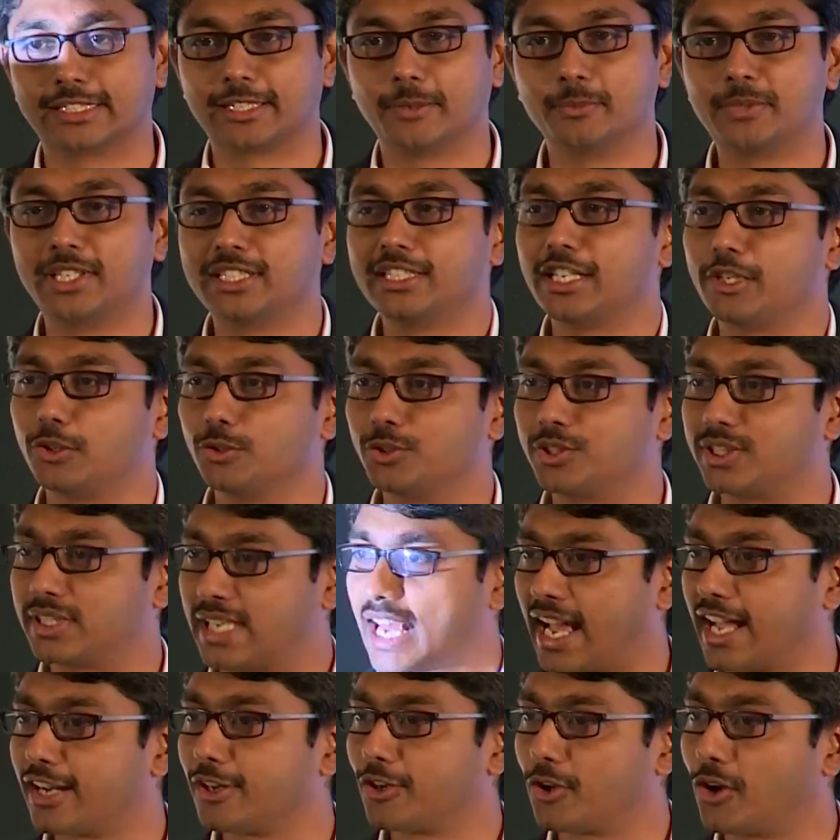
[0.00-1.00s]
Something that you
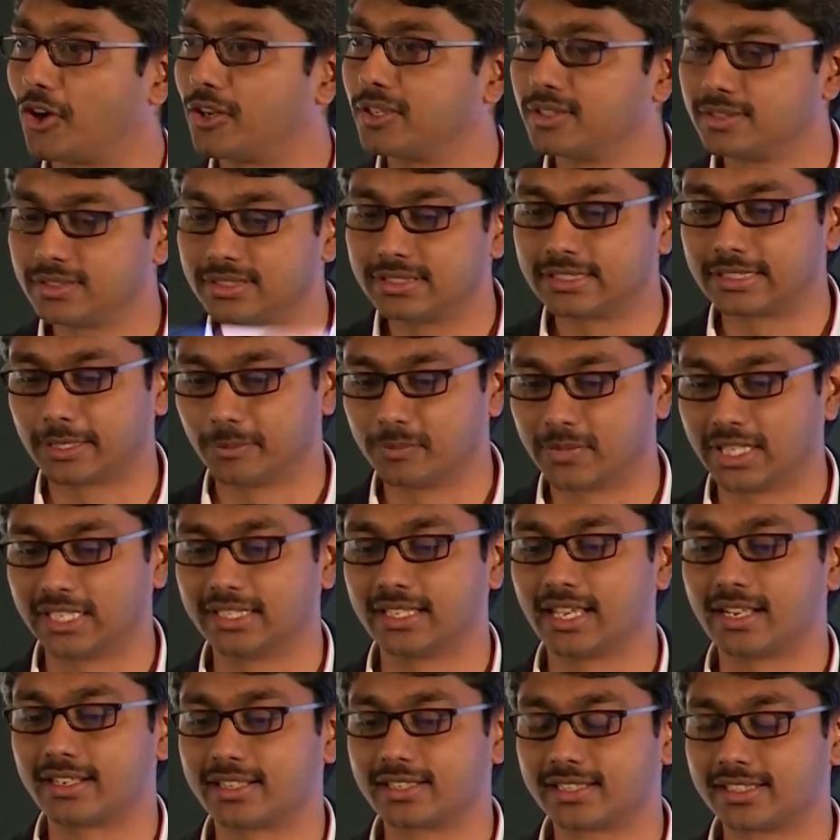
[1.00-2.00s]
stand on, something
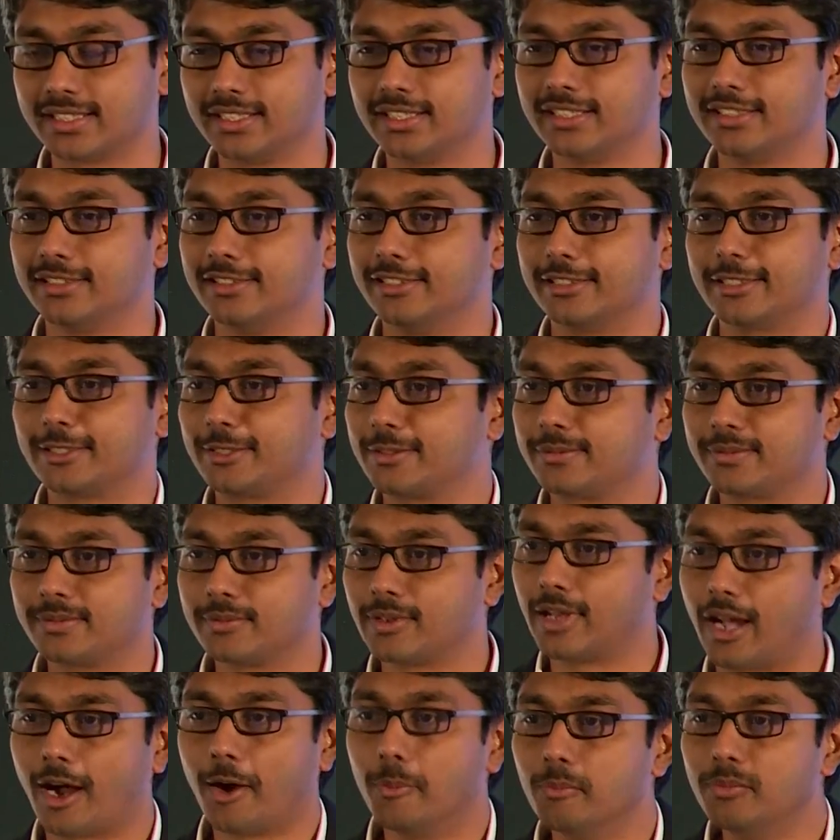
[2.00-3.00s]
that is
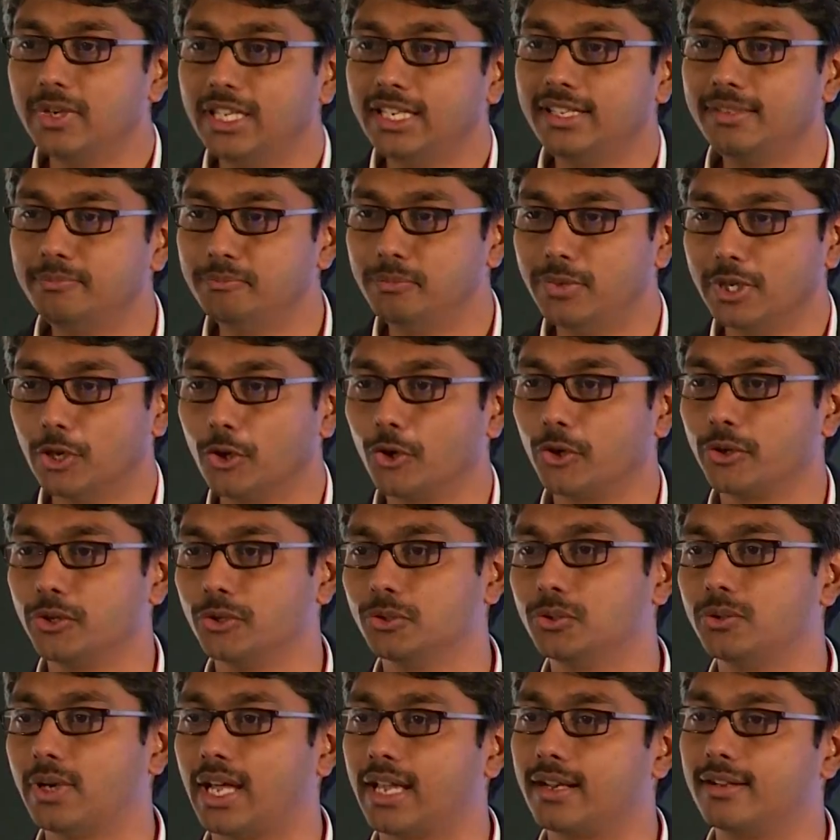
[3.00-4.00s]
humbly below
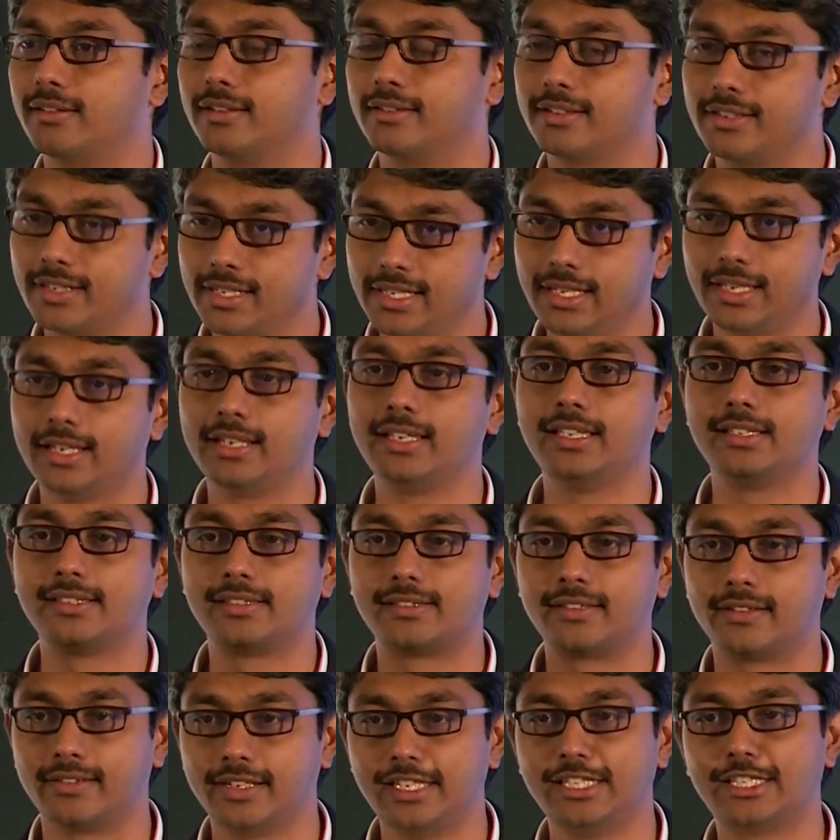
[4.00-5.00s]
you and really is
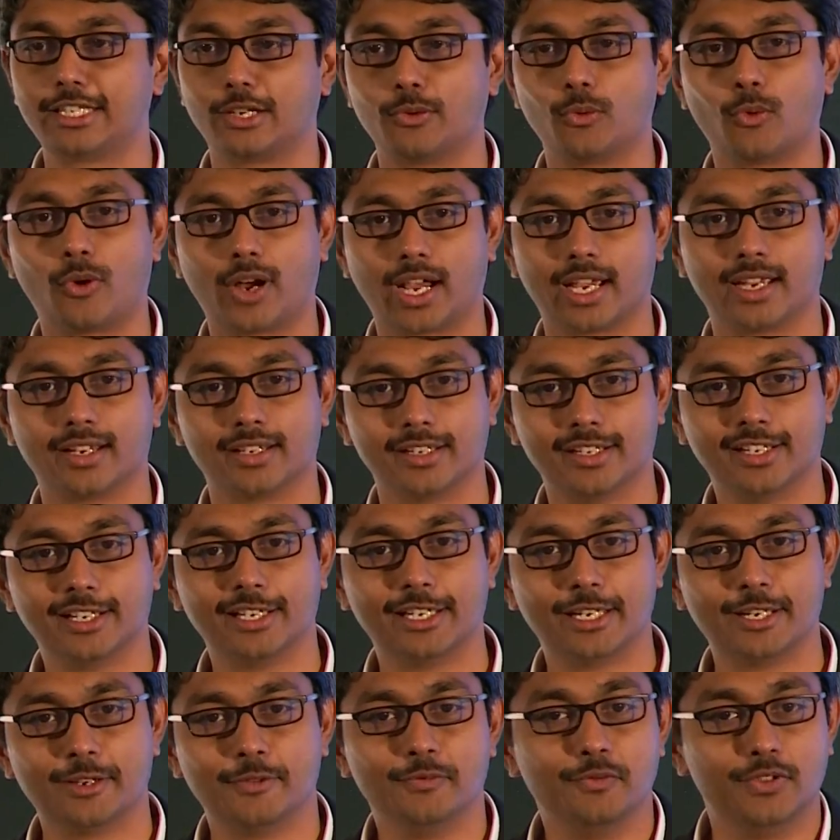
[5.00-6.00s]
the reason why
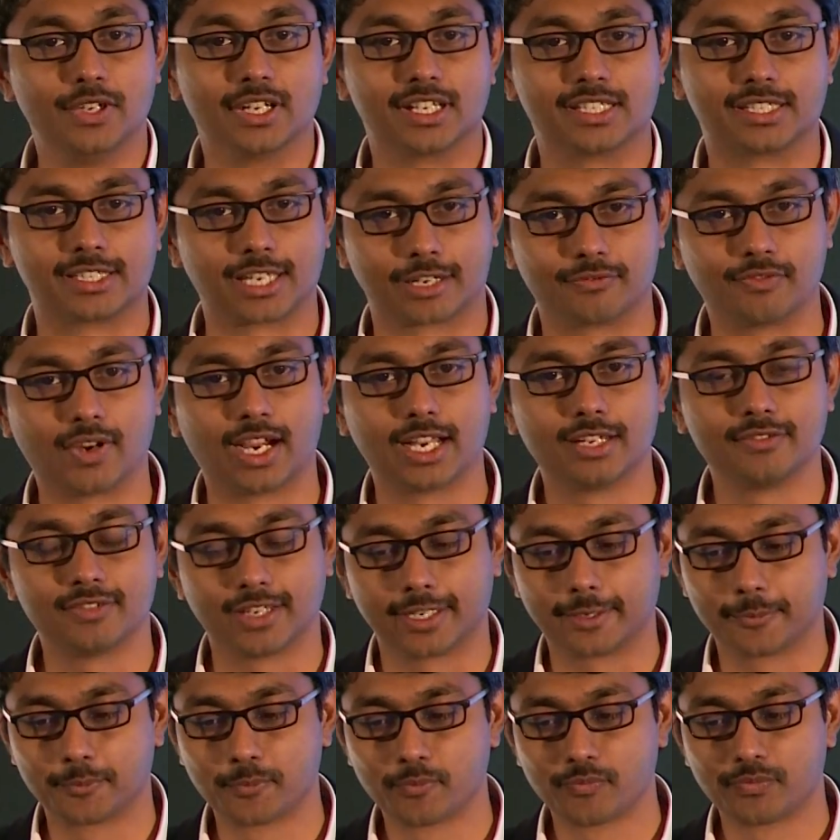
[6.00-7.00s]
we are surviving.